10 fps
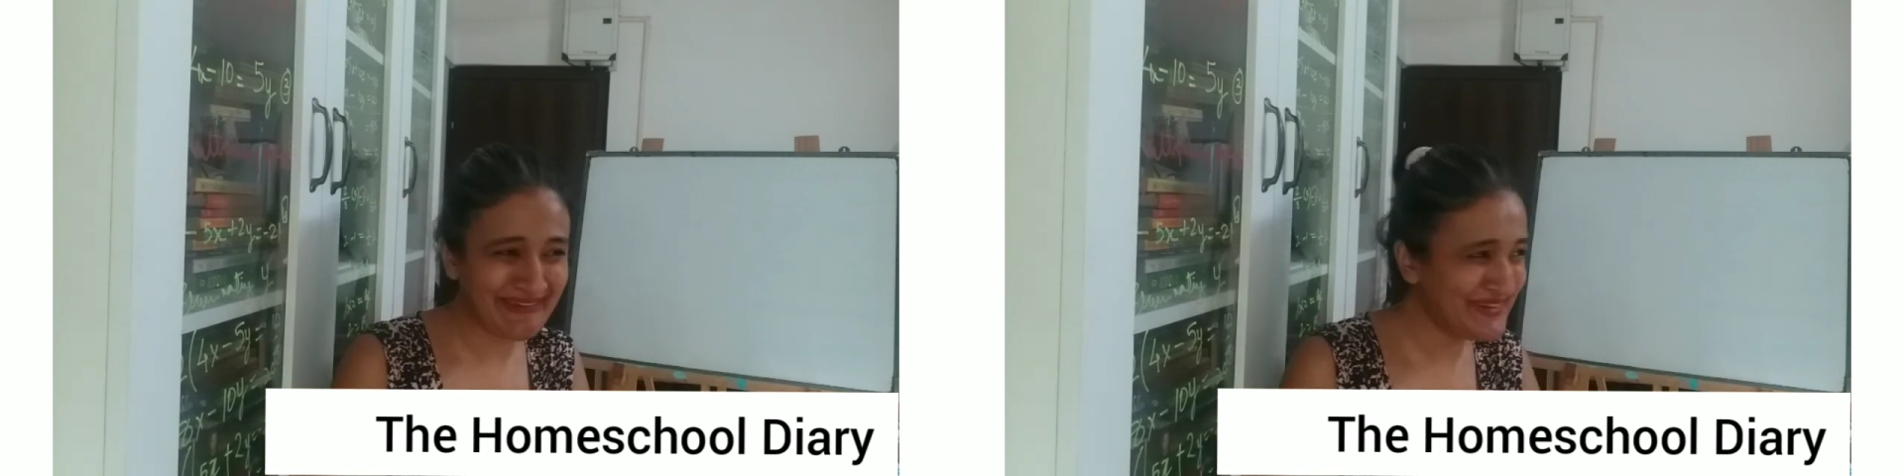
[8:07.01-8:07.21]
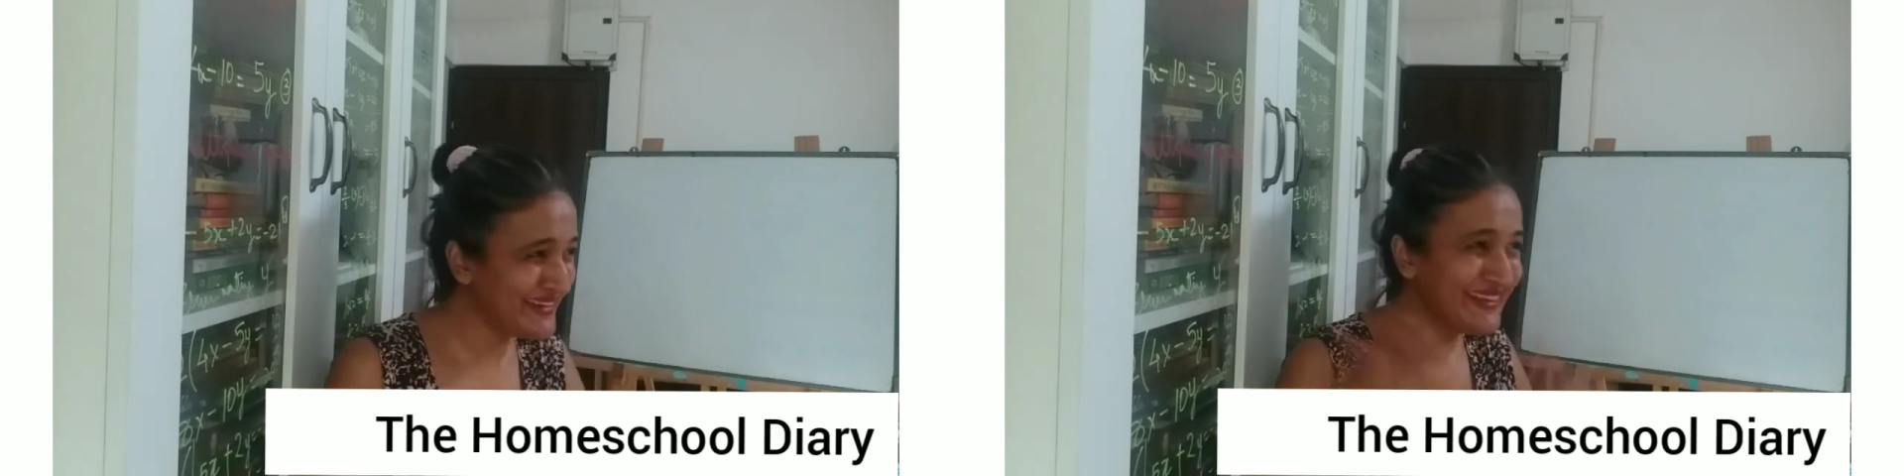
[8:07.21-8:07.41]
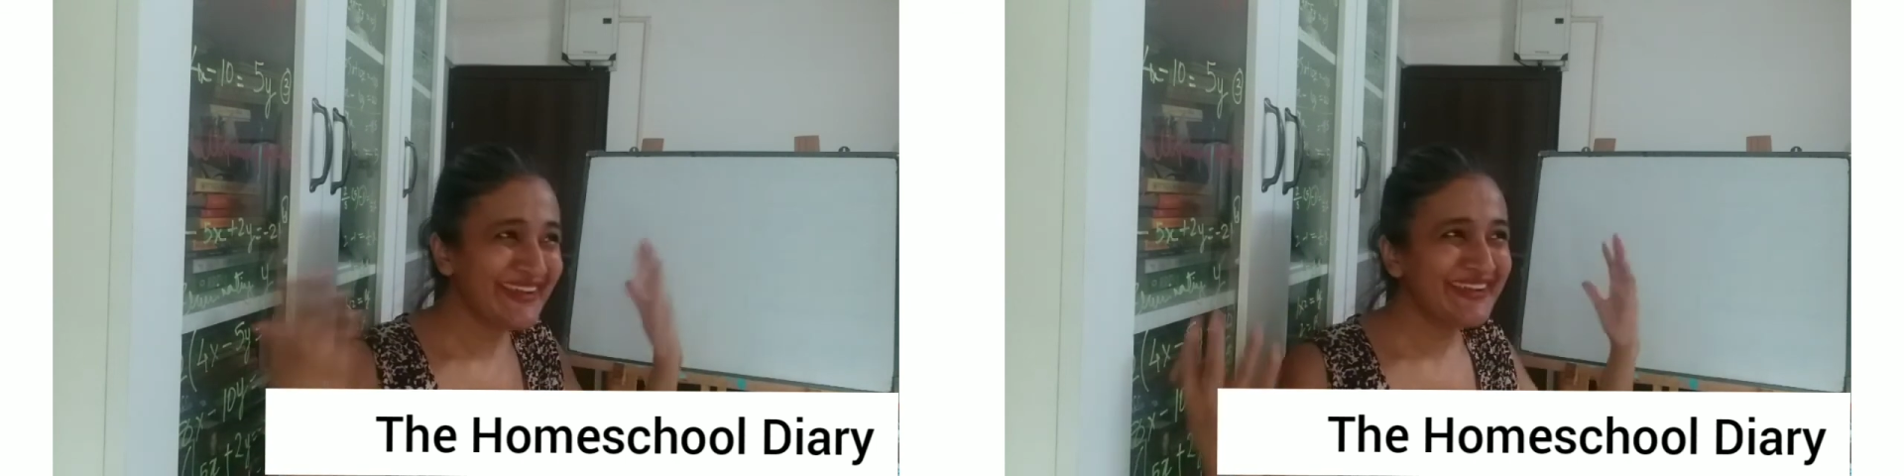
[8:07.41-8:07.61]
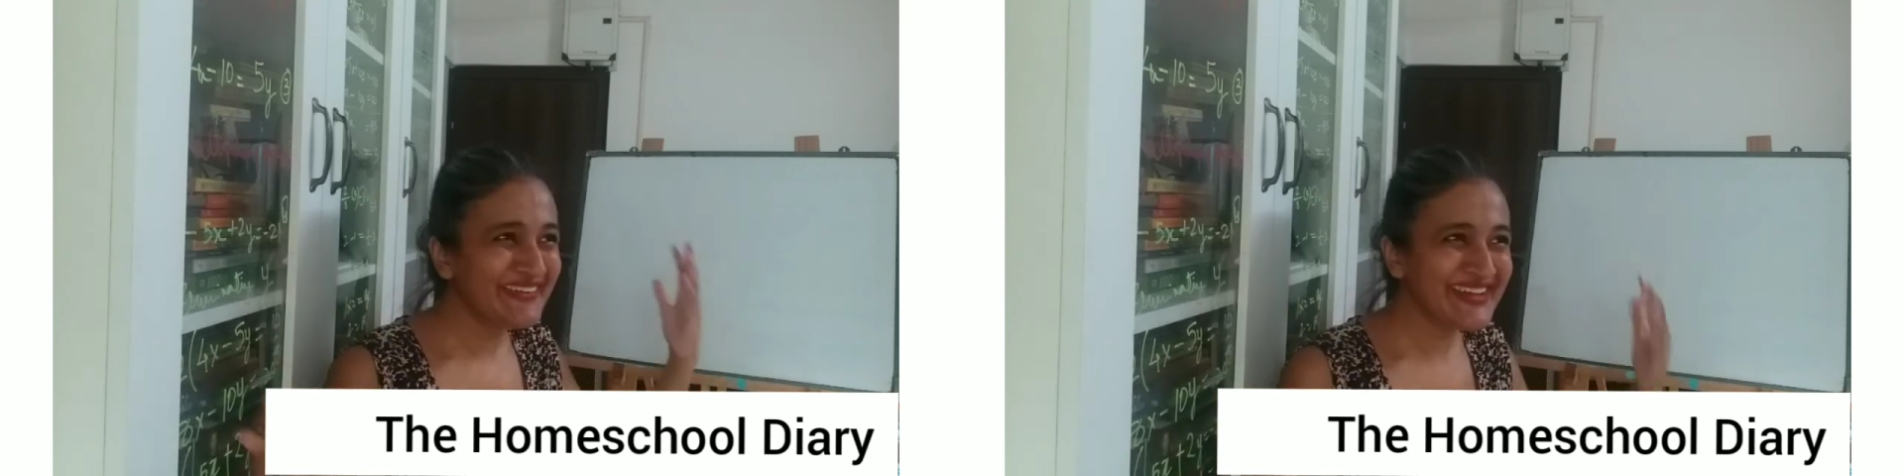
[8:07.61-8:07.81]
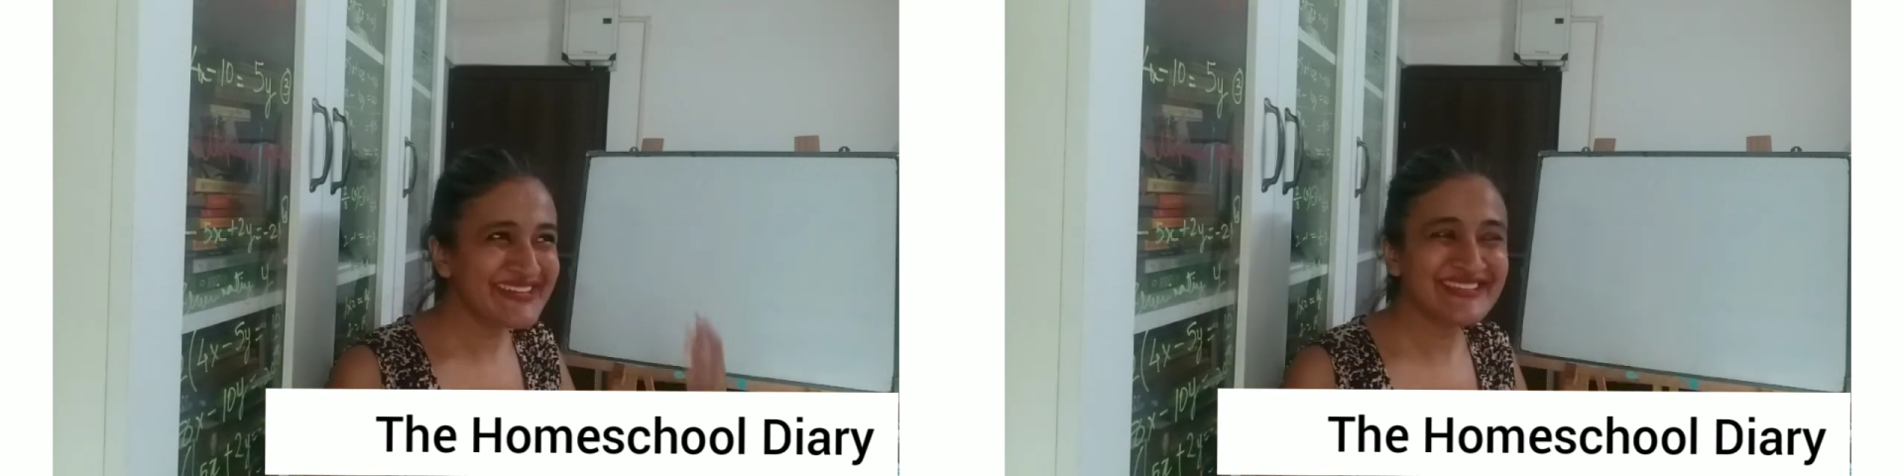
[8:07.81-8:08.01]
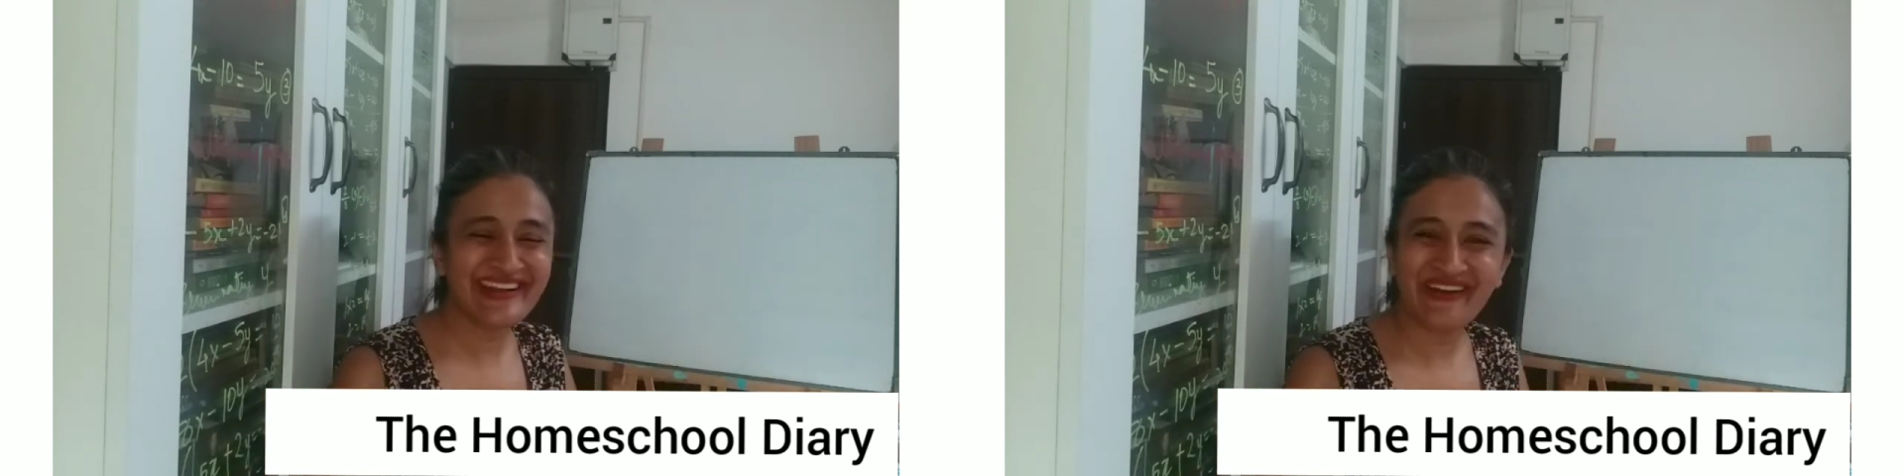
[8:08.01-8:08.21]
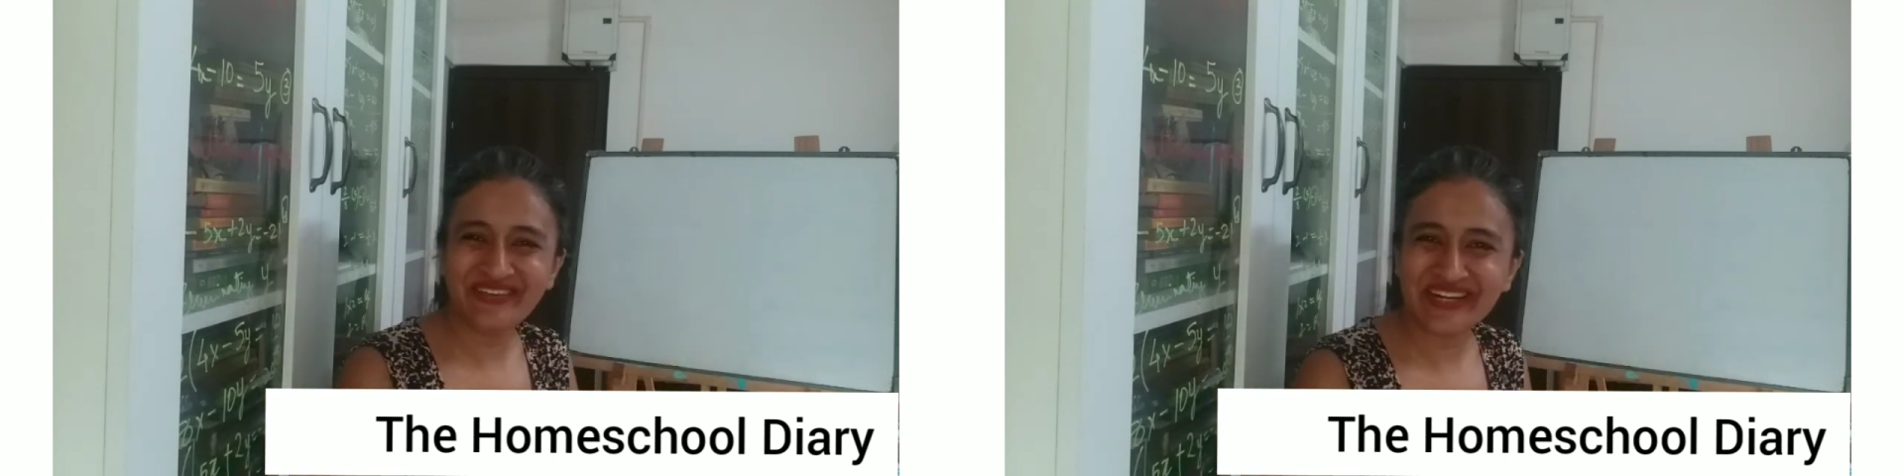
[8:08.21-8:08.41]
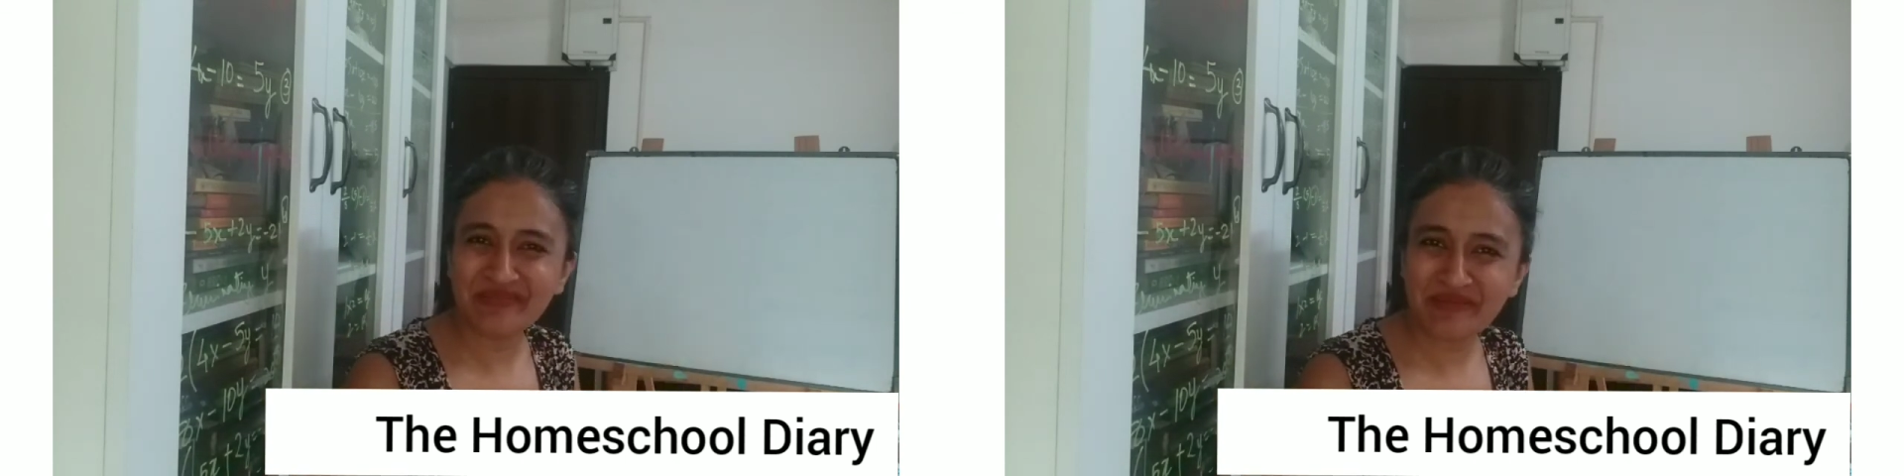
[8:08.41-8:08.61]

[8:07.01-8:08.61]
I mean, we are surrounded